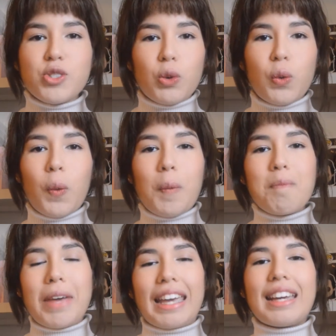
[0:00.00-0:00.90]
to
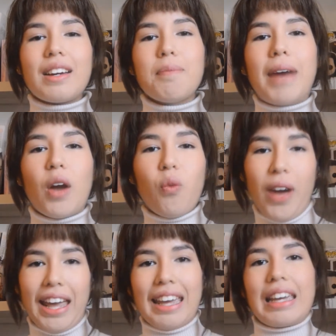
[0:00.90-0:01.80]
make my
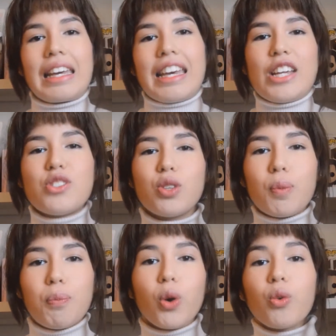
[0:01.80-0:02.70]
way into the
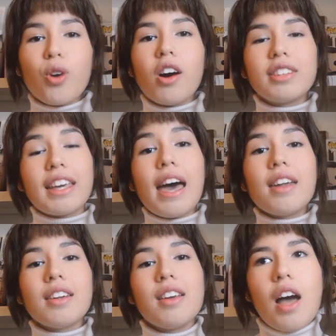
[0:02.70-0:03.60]
book world again.